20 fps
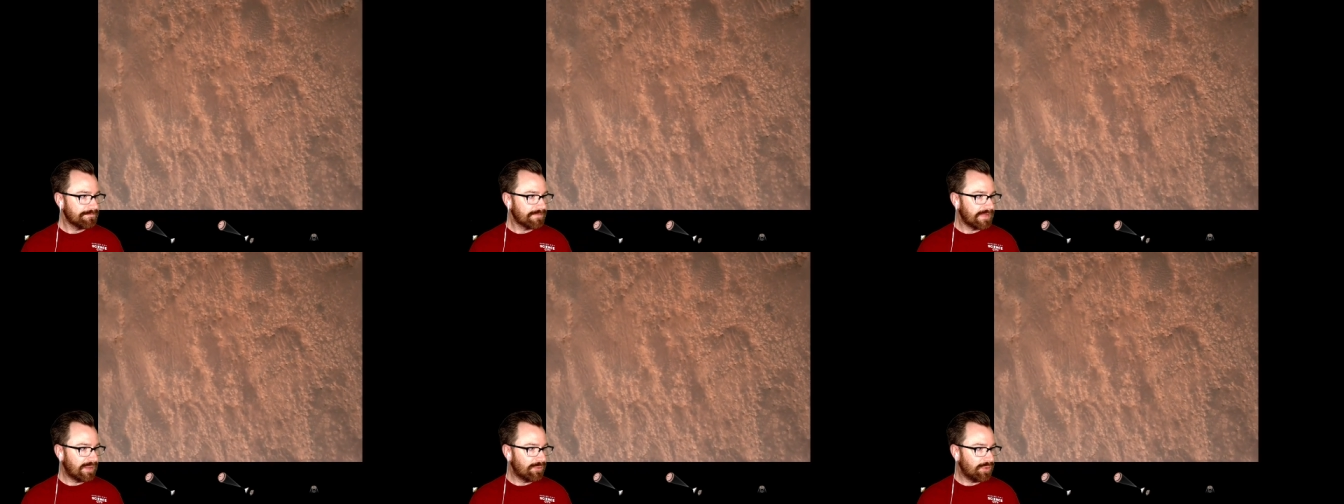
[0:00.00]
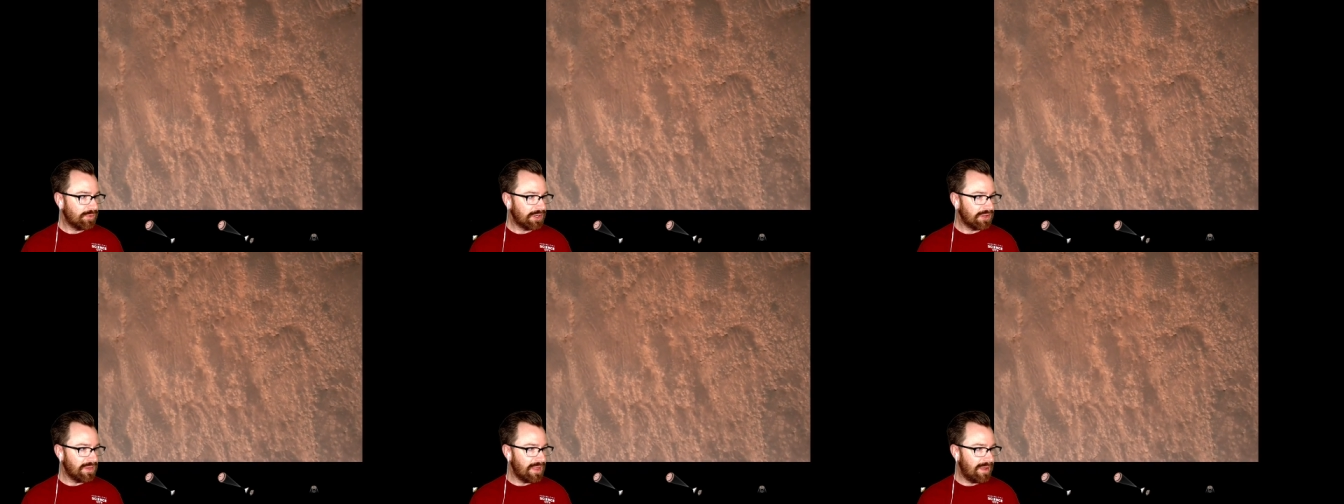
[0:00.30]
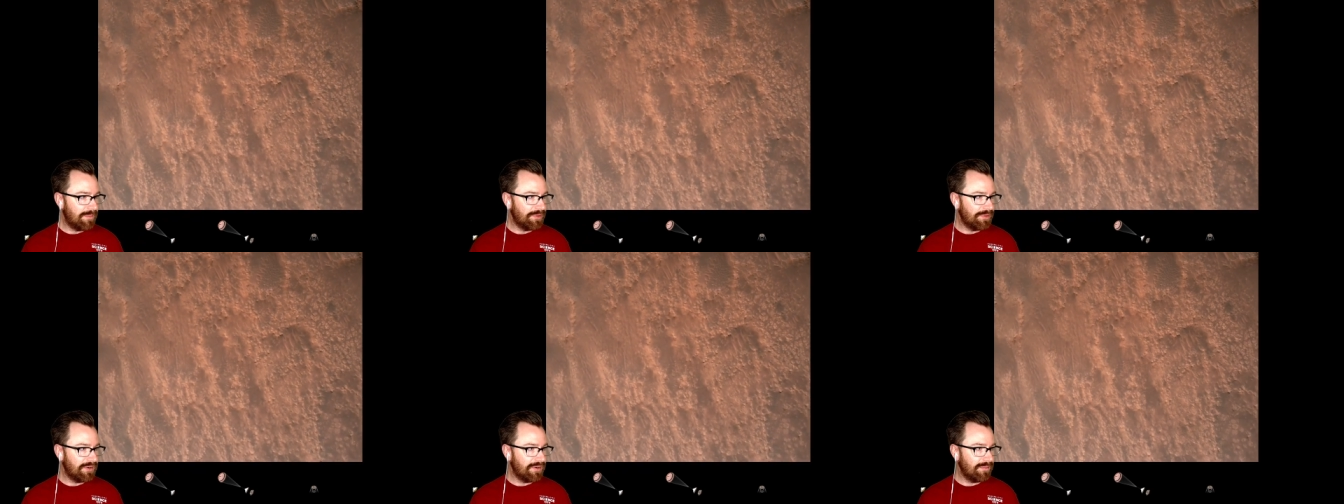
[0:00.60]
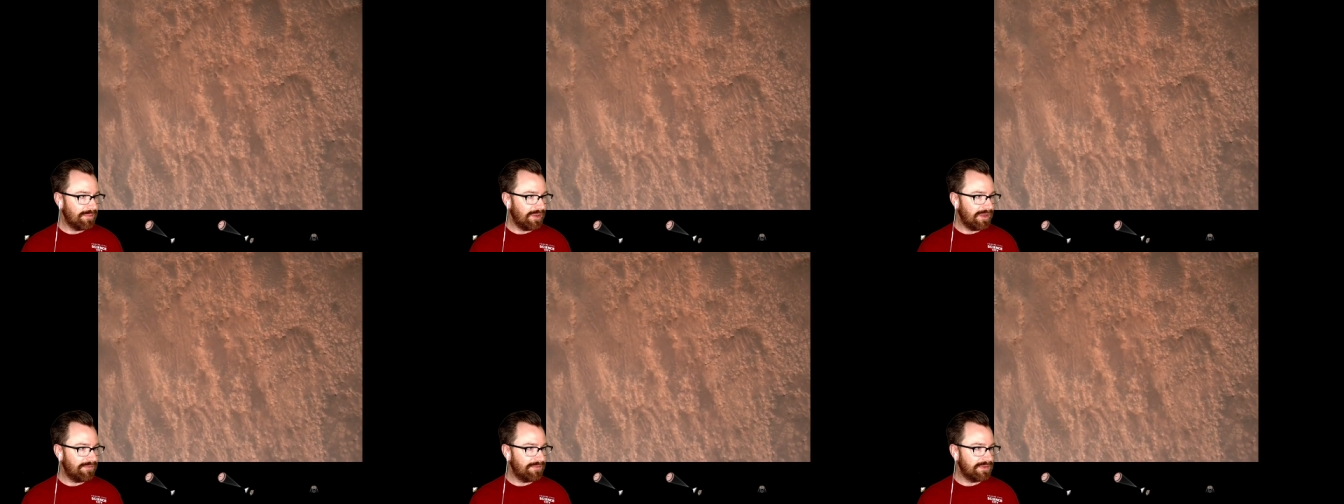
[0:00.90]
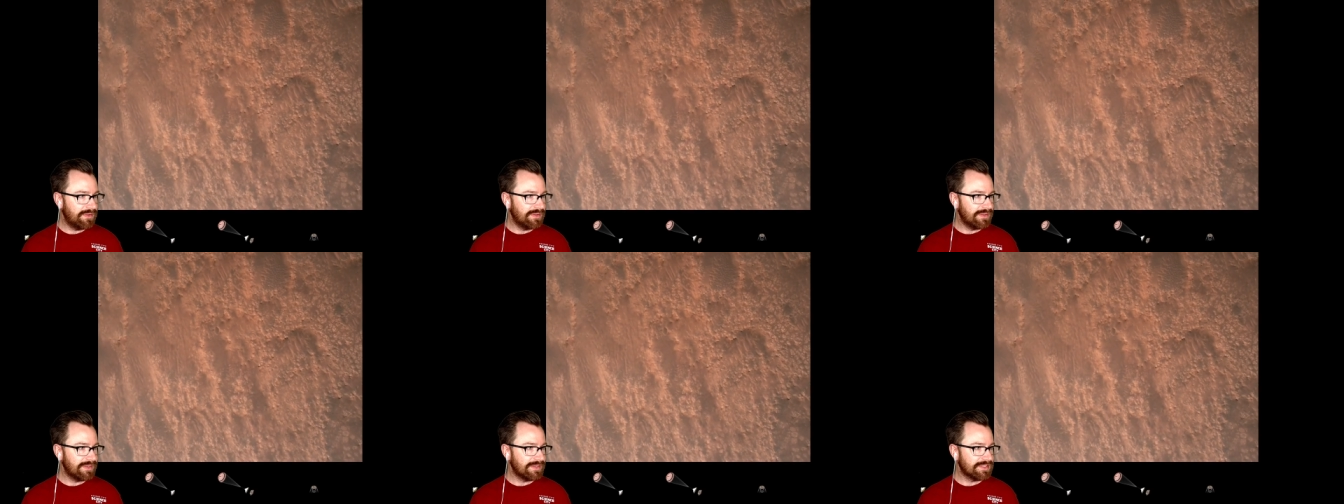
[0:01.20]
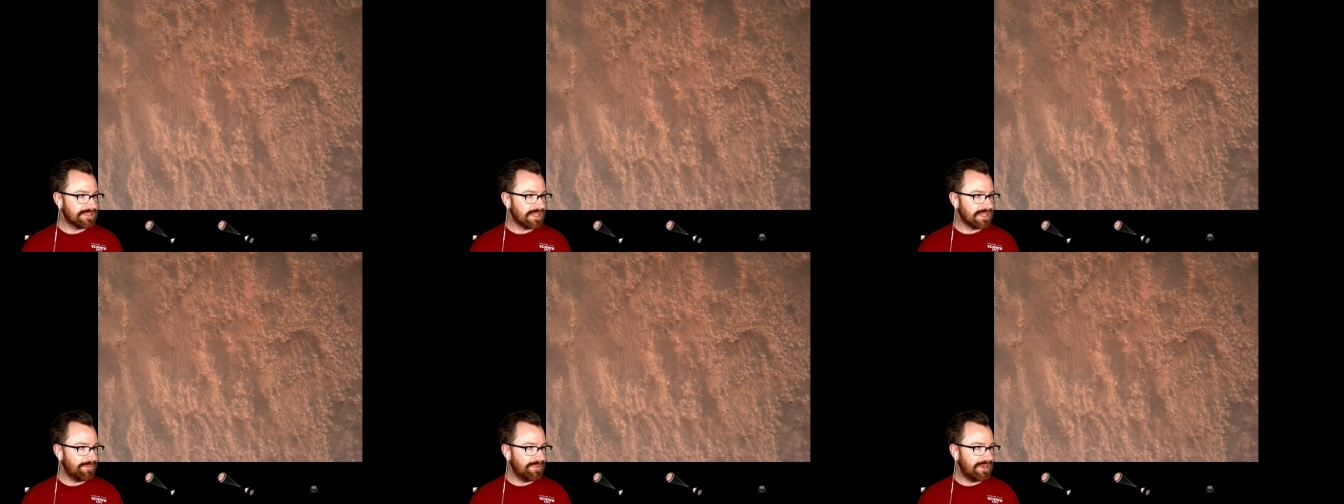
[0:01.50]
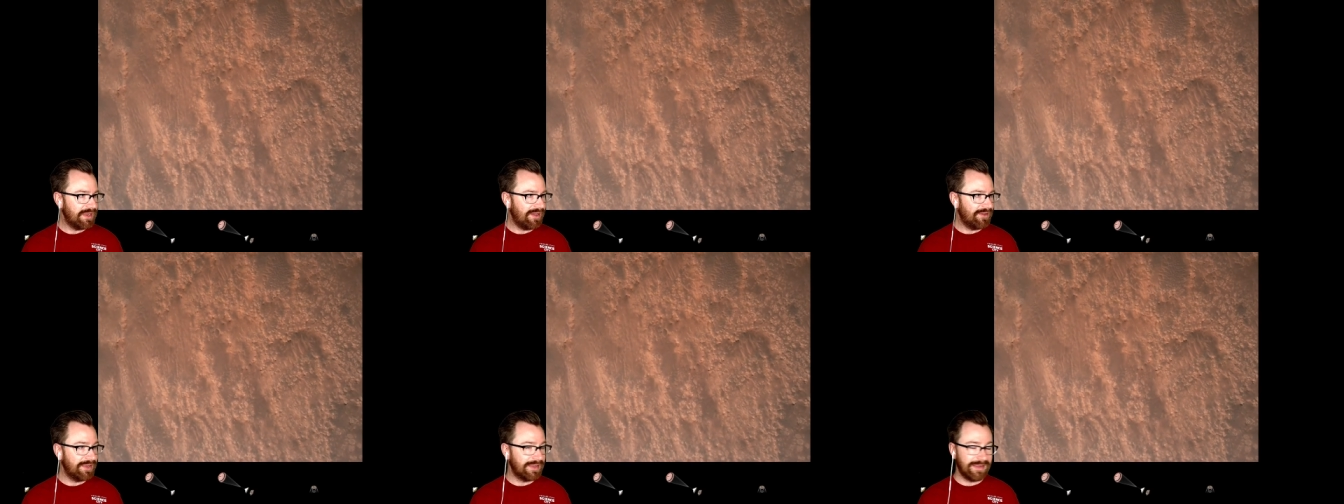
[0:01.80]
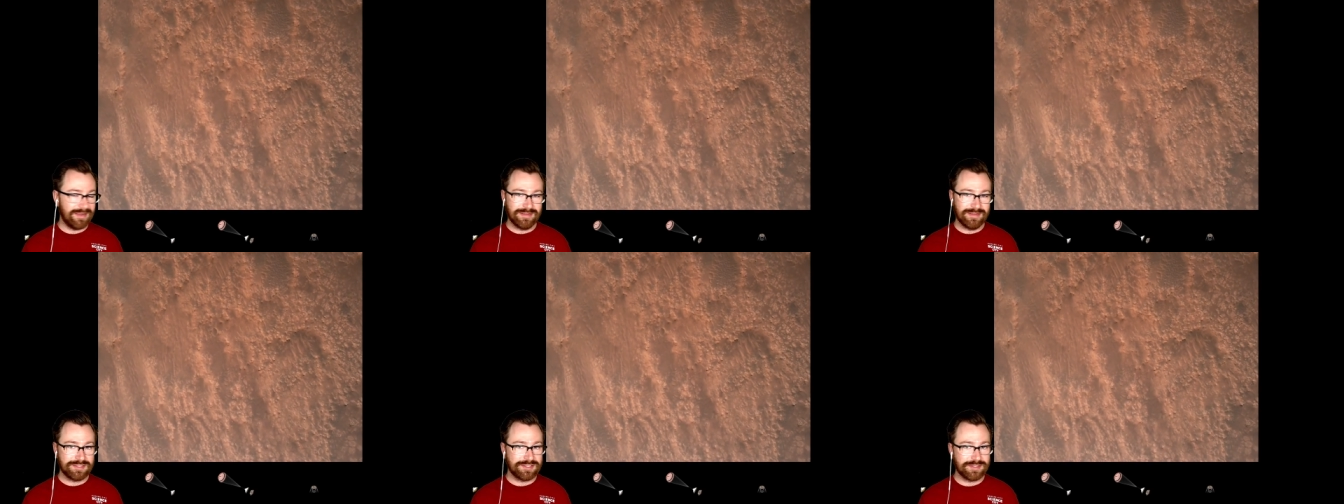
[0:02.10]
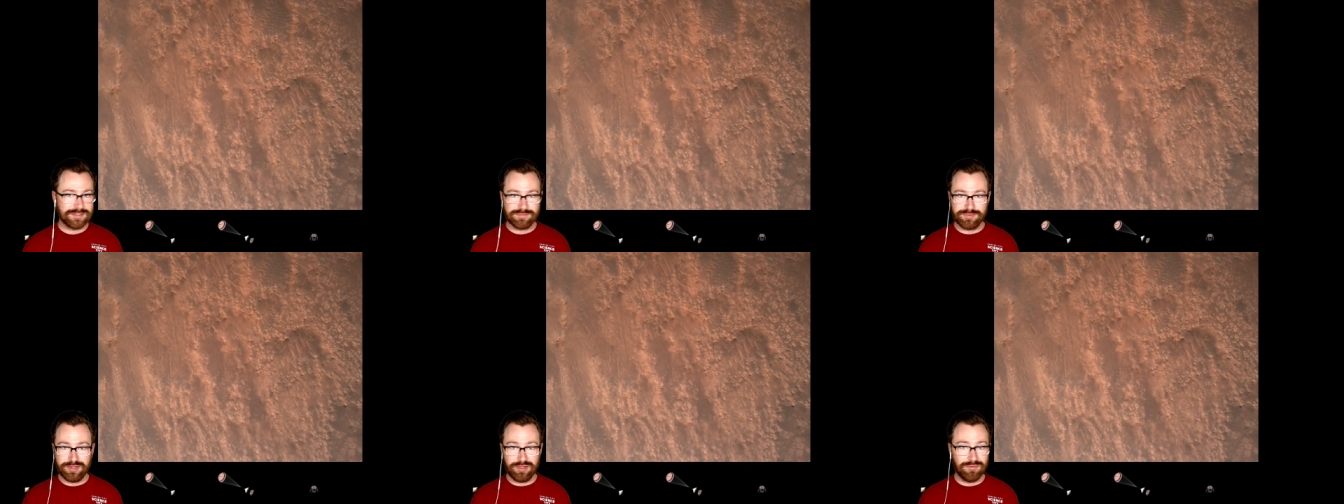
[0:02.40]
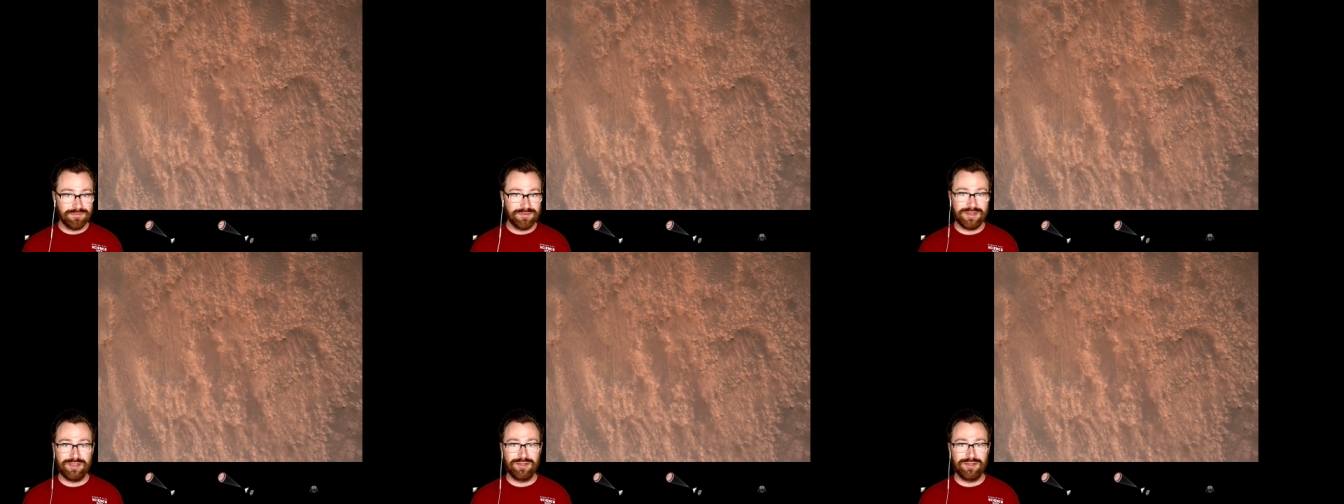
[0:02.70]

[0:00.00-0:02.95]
One kilometer above, and it's coming down. Again, this is real video